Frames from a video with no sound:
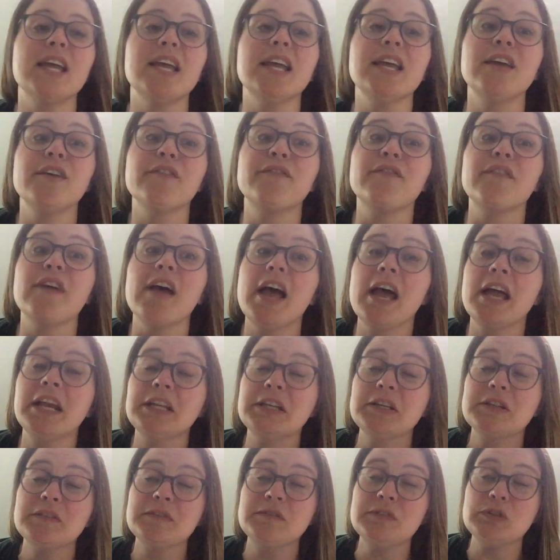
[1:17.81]
If
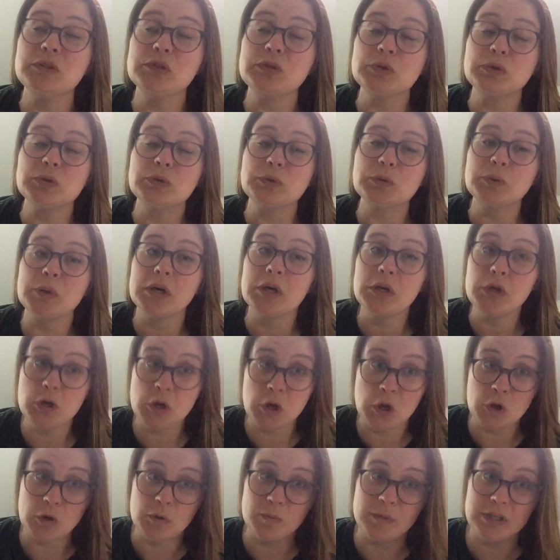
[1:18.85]
any of you
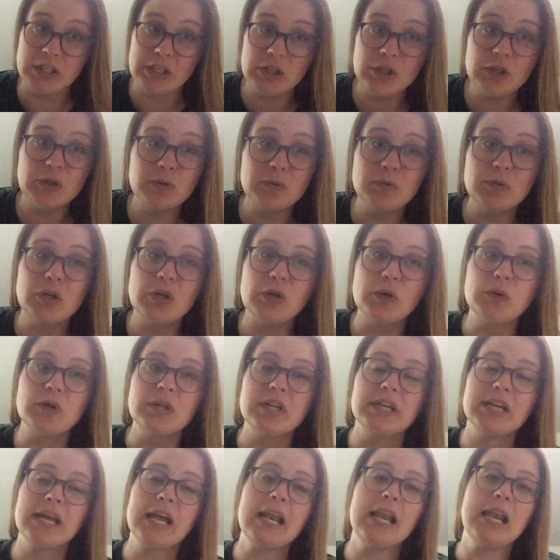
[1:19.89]
know me, you know
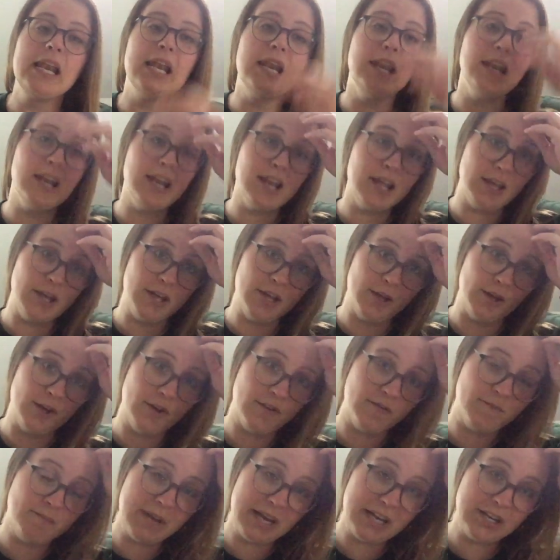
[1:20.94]
that I
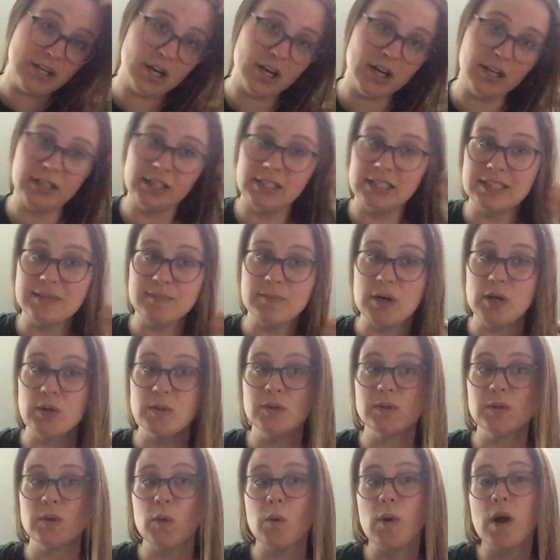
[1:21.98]
love my dog Gizmo,
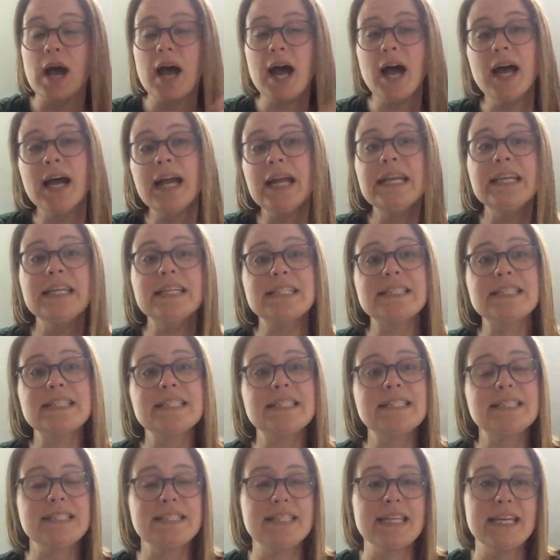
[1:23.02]
so I need to
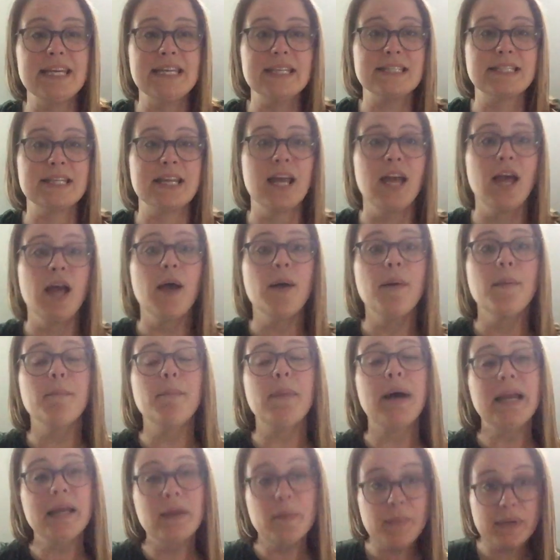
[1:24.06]
state
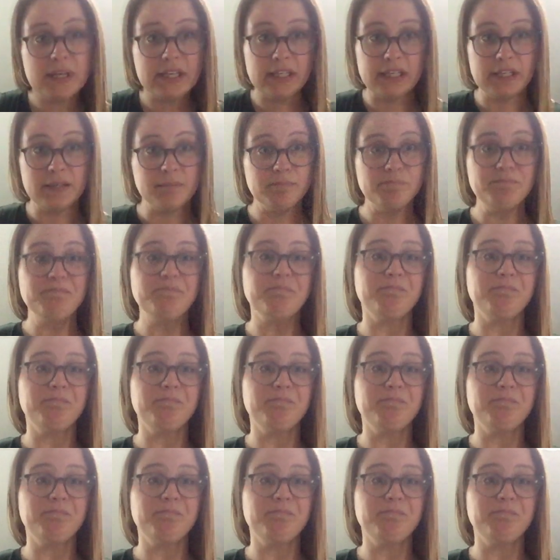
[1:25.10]
my opinion.